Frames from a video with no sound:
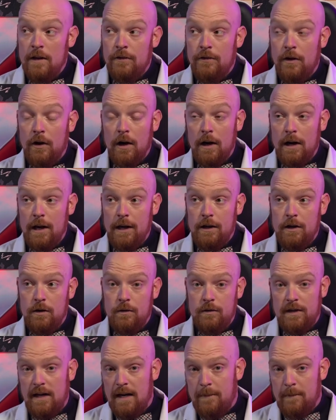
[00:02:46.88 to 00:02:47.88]
they're going to
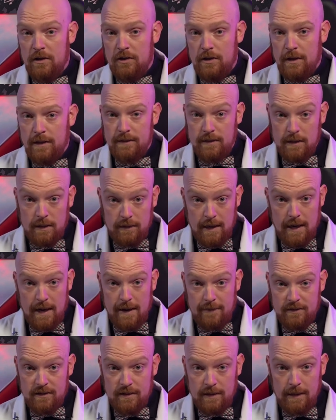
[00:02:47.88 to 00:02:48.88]
use images that they
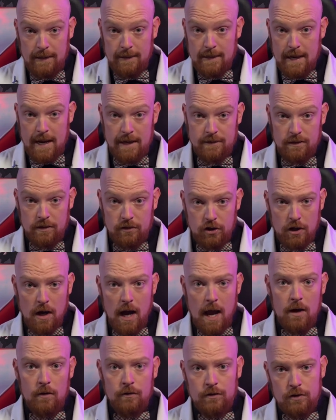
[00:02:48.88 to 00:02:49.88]
have seen as a
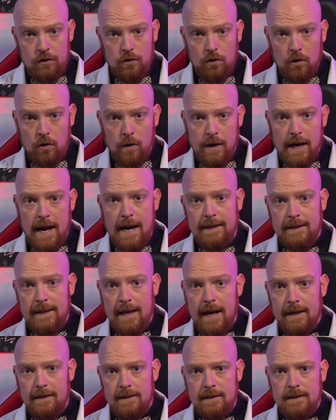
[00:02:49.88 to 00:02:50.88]
child to create
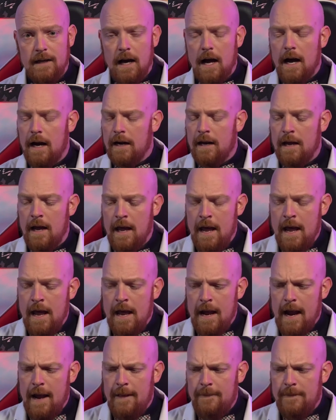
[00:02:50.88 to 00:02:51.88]
that duck.
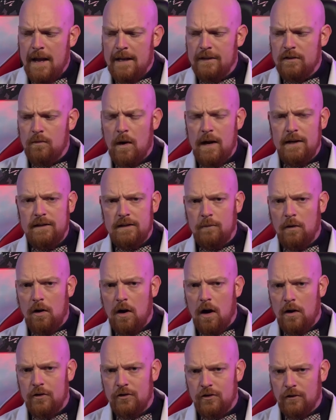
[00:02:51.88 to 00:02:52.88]
And that's why some
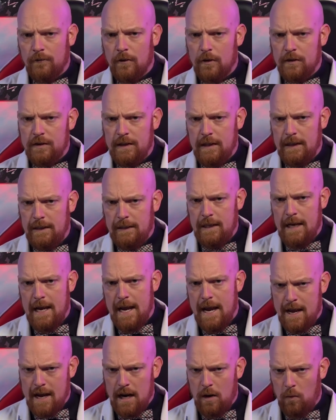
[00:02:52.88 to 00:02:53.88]
controversy in the
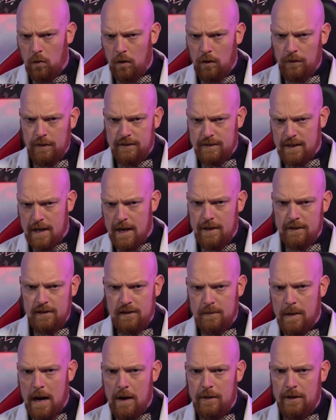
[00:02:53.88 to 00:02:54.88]
AI world has kind of
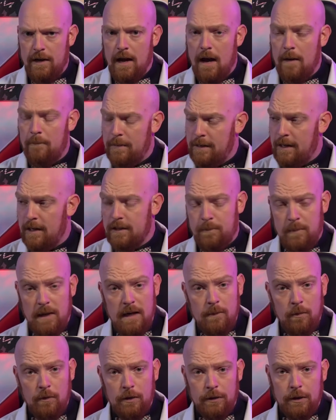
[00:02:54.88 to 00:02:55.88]
spouted up because
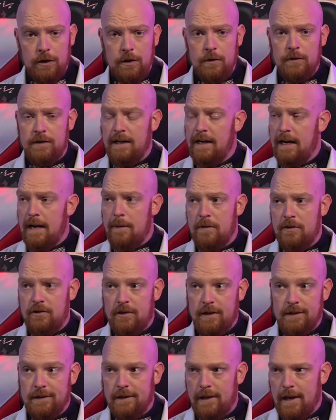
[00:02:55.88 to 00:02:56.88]
people are using
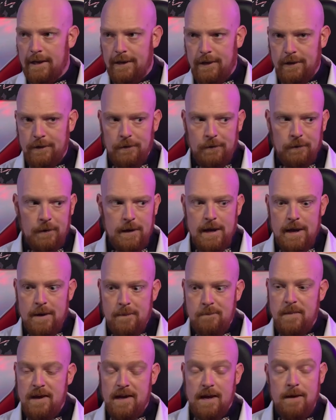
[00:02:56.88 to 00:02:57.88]
images like, you know,
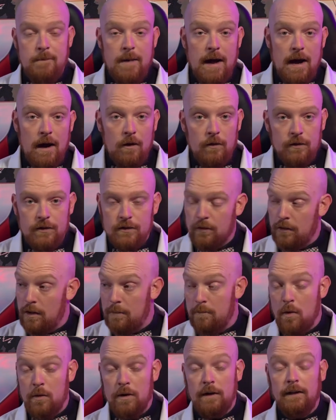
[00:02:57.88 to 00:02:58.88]
Mickey Mouse or the
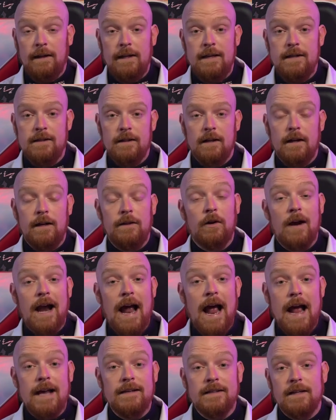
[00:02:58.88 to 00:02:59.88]
Mona Lisa, and they're
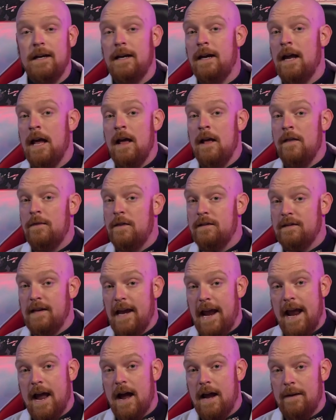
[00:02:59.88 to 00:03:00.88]
asking this
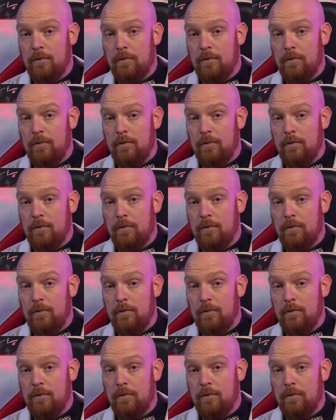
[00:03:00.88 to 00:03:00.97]
AI